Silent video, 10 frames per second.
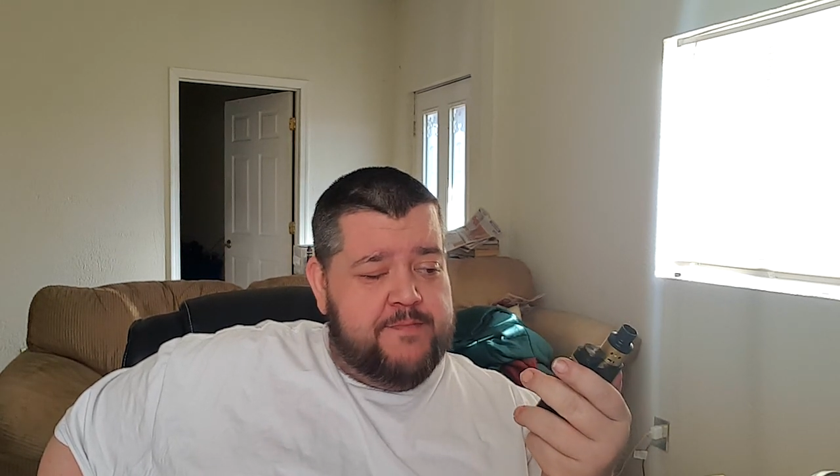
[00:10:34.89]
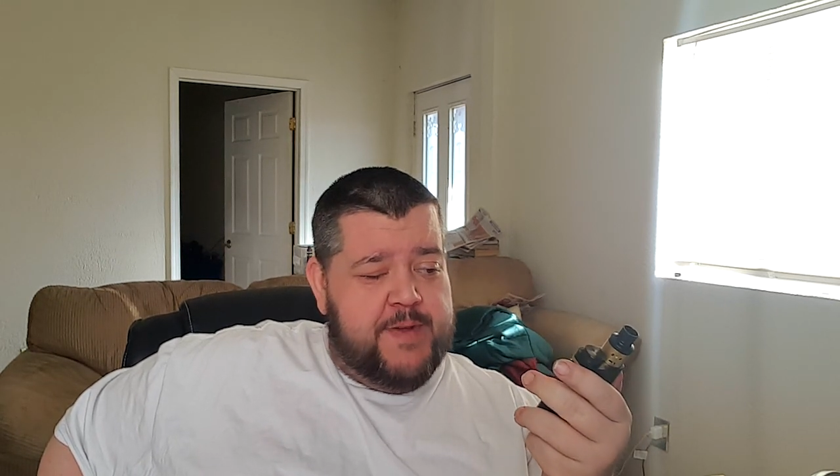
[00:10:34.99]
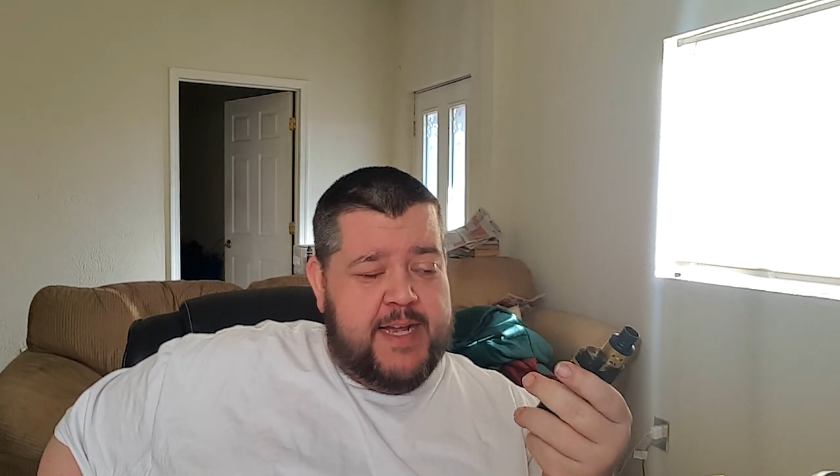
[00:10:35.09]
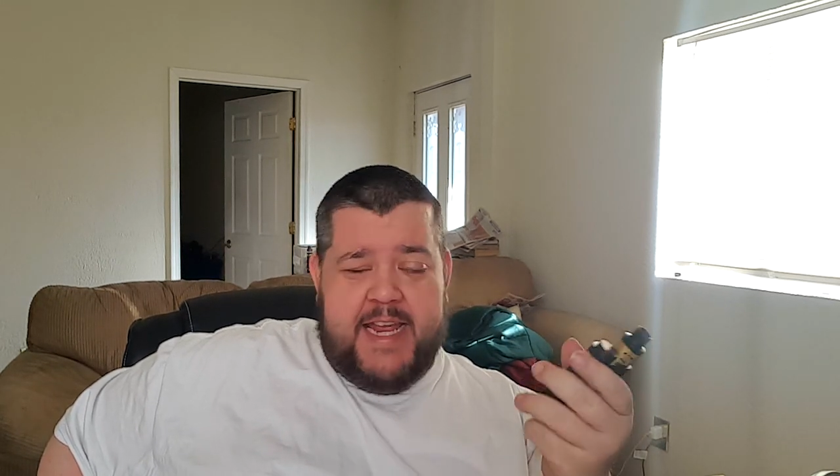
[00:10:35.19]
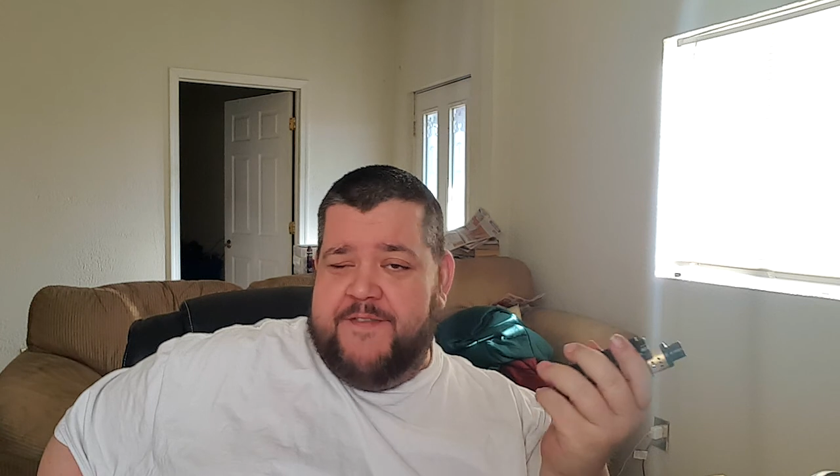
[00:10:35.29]

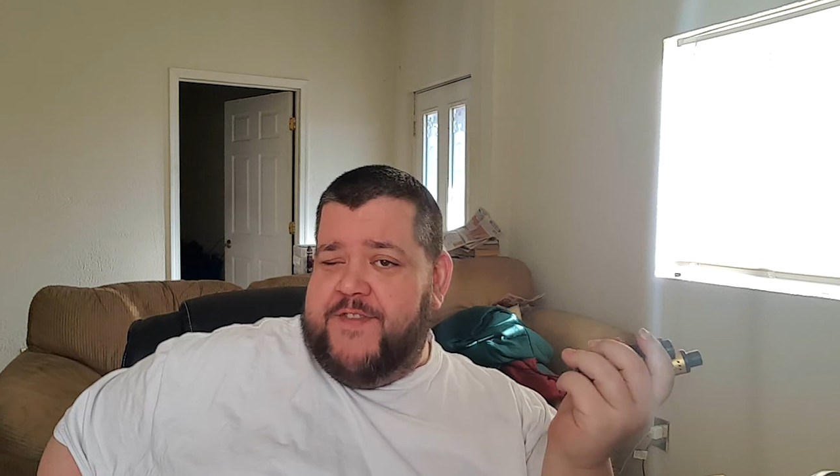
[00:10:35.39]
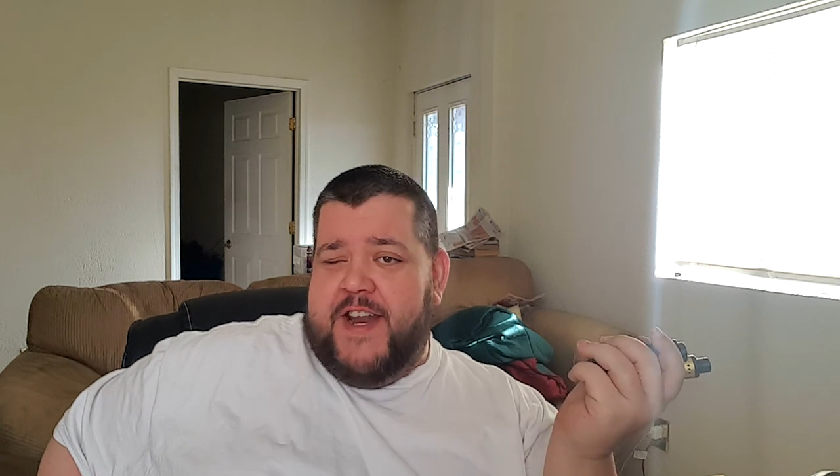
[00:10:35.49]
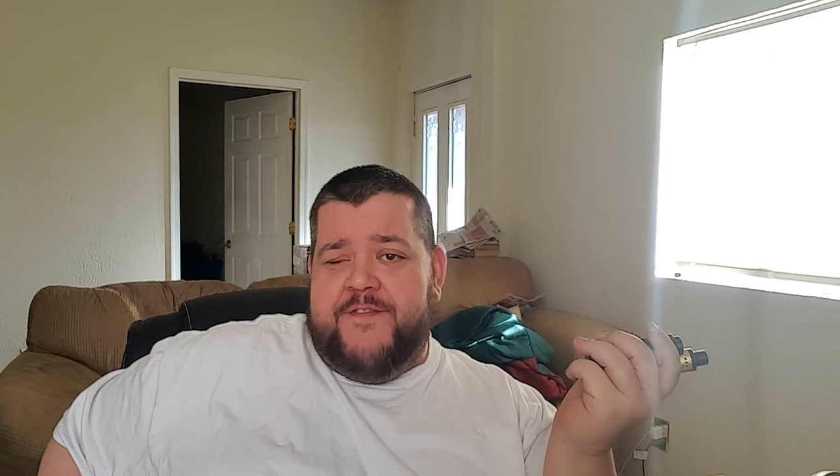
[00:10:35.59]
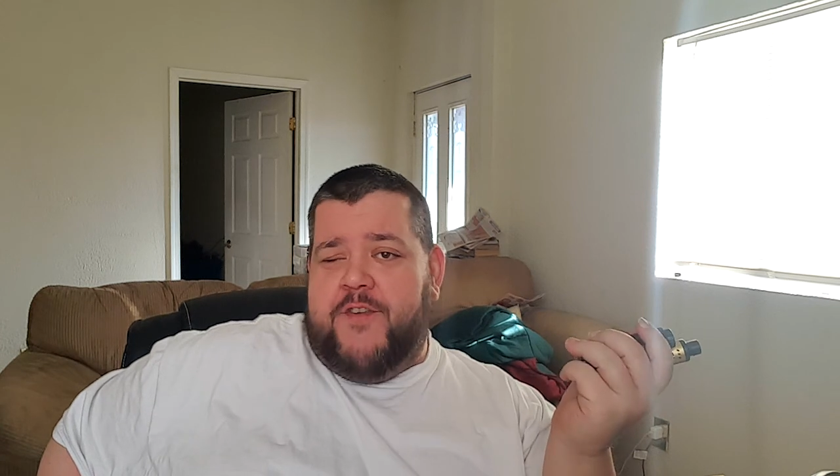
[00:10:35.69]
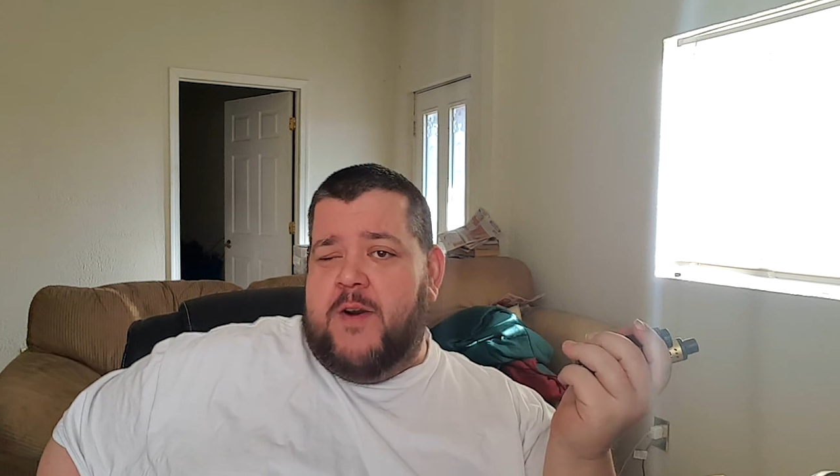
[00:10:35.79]
I can't find
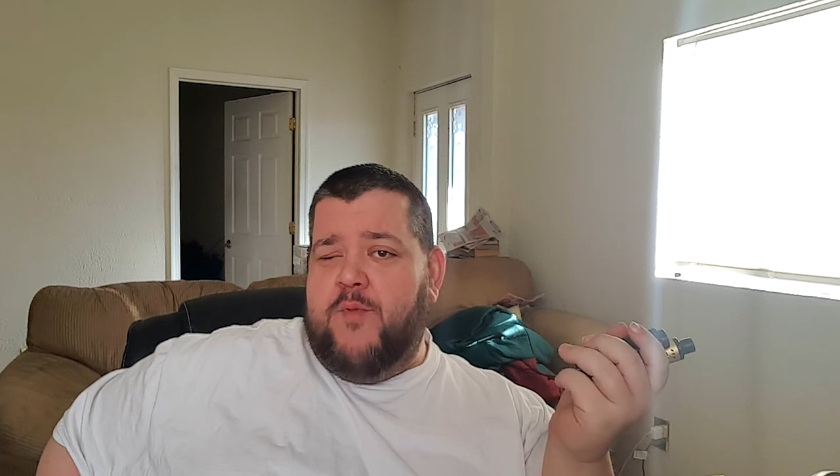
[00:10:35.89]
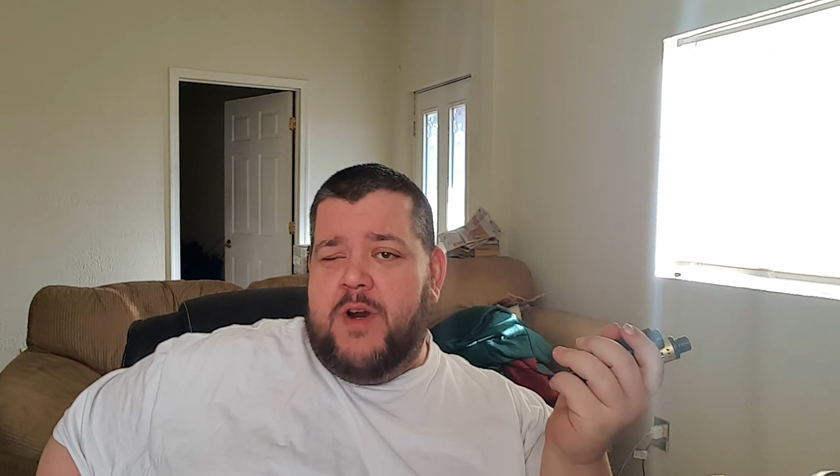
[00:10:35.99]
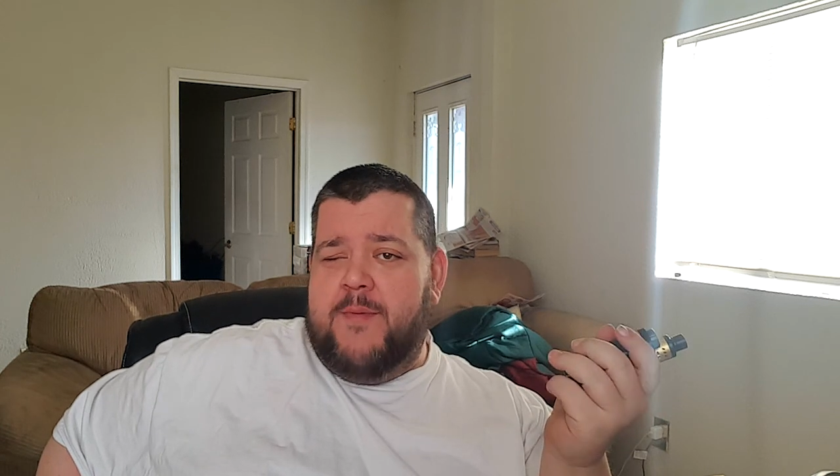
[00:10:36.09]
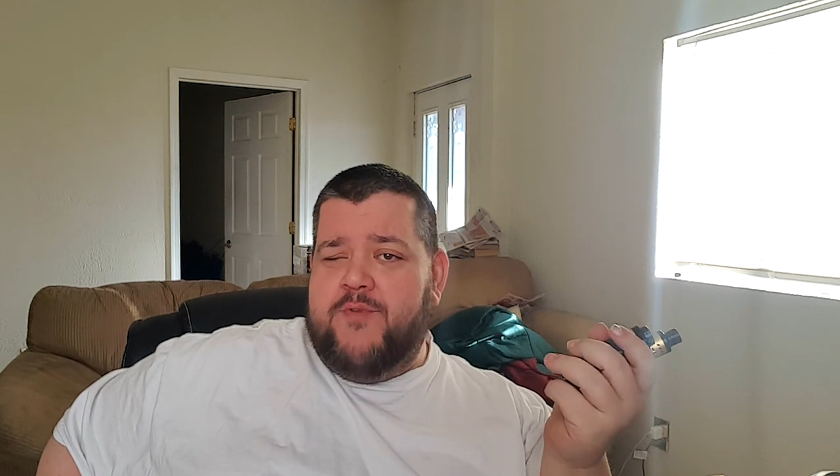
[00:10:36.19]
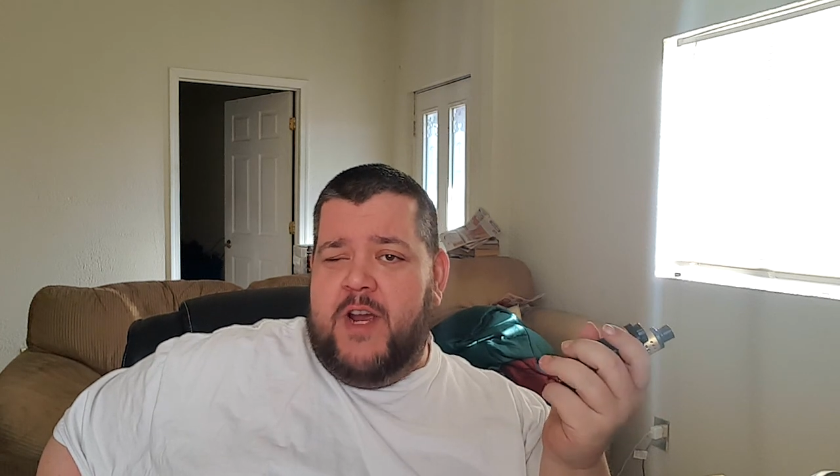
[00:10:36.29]
a firmware
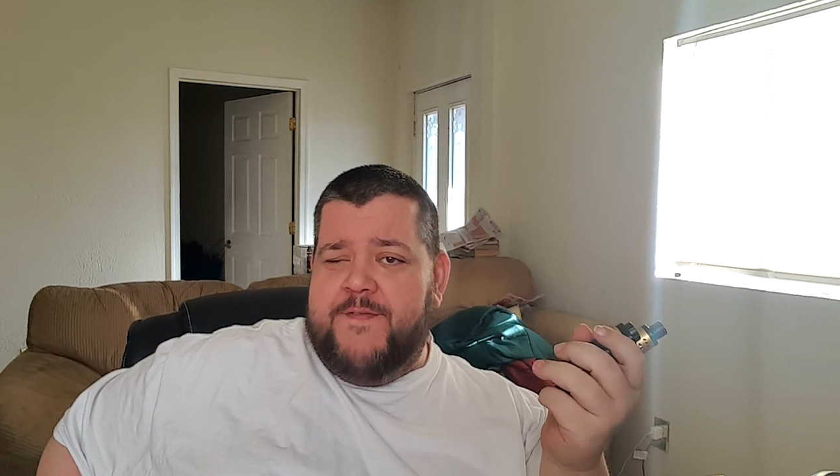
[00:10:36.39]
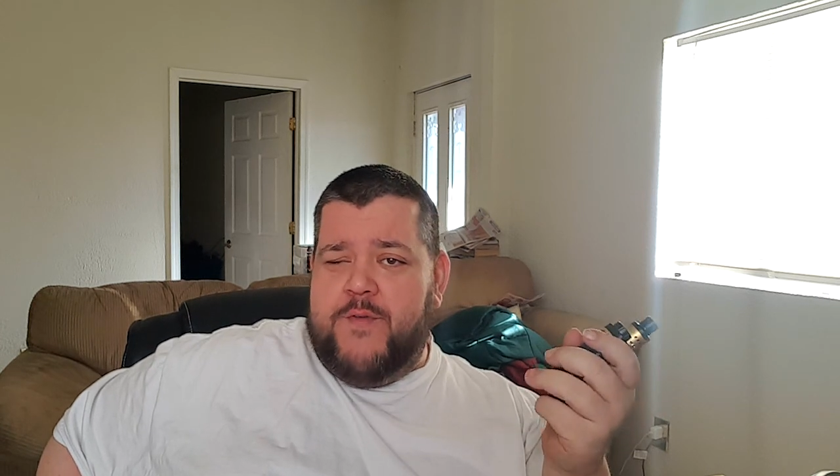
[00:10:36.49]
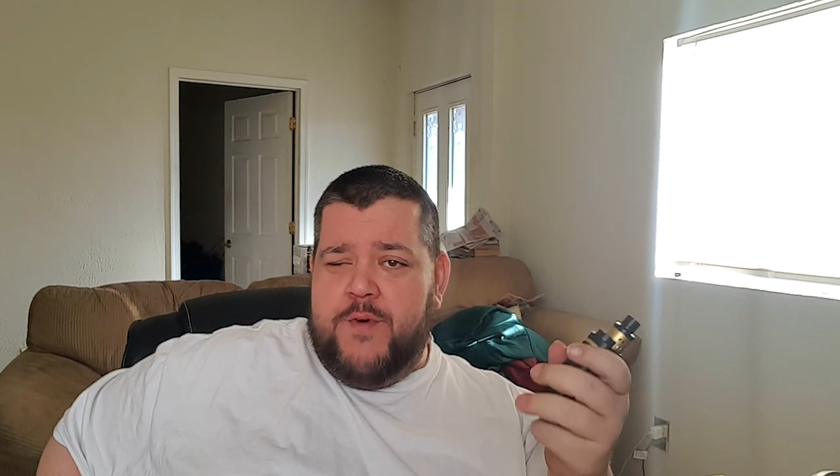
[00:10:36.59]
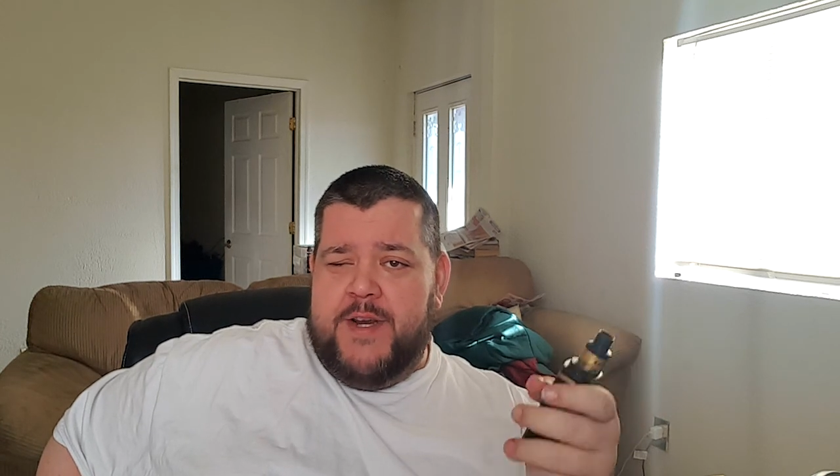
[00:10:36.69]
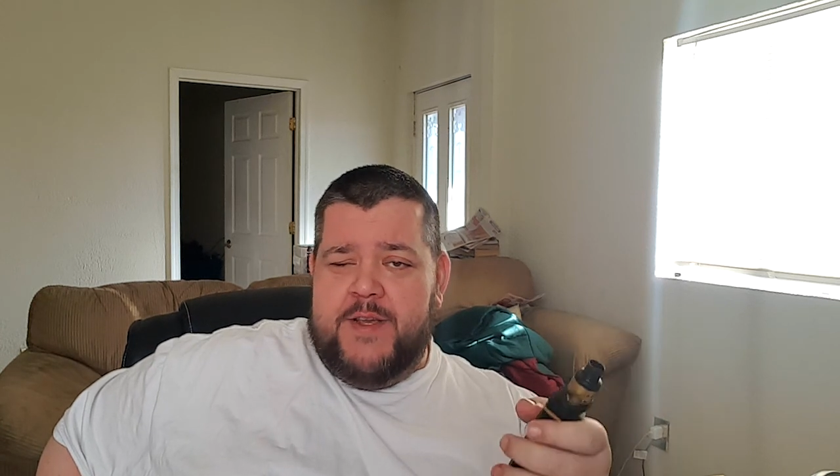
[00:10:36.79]
upgrade
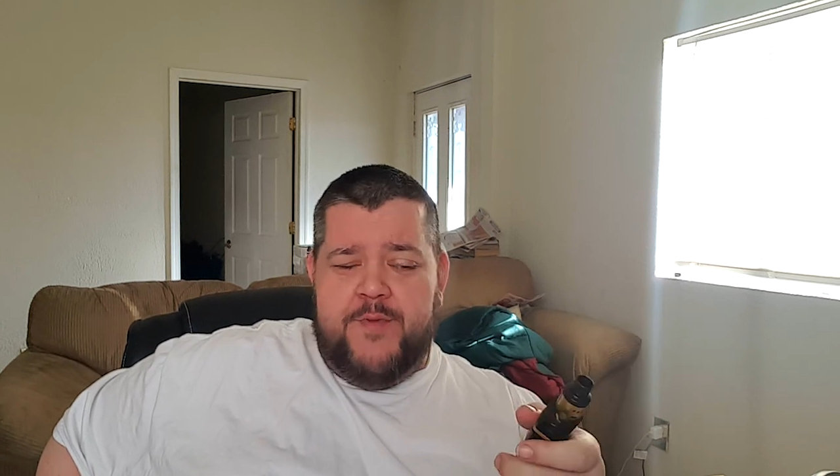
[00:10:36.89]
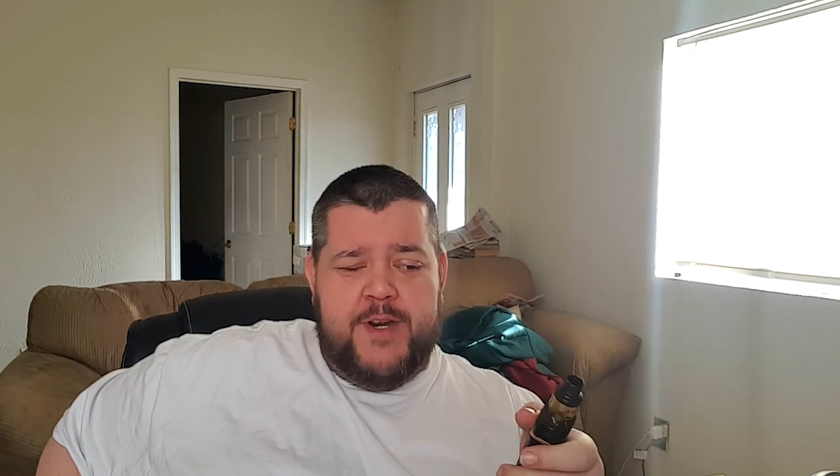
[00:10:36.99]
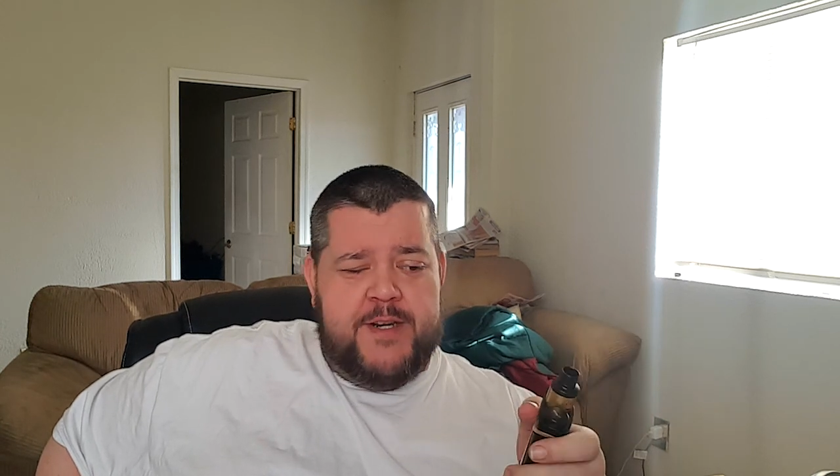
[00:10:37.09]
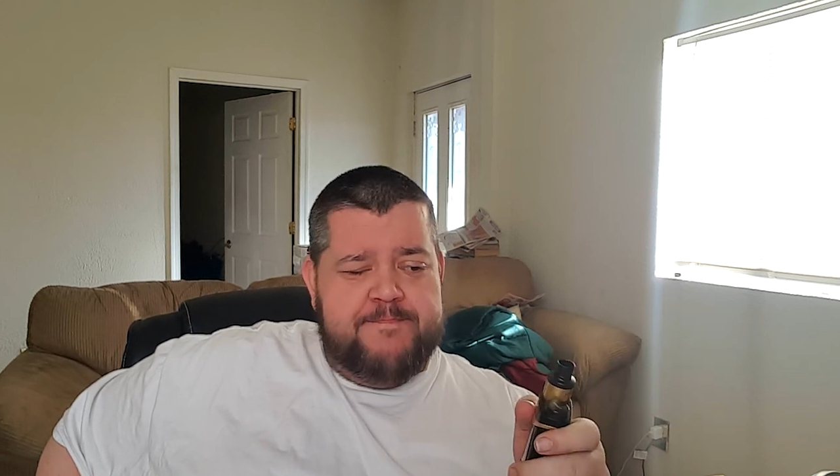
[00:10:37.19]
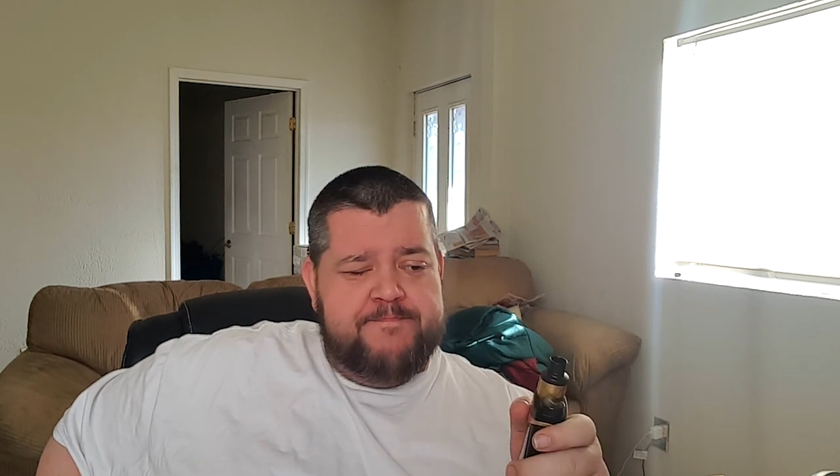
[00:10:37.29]
for it
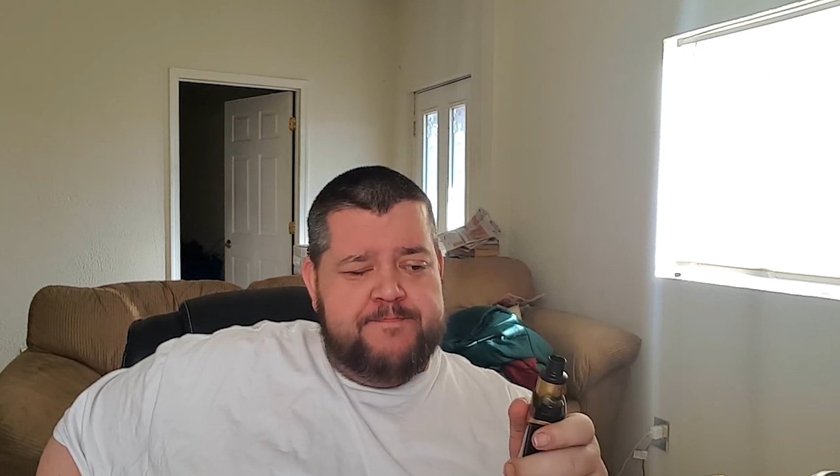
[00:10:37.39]
anywhere.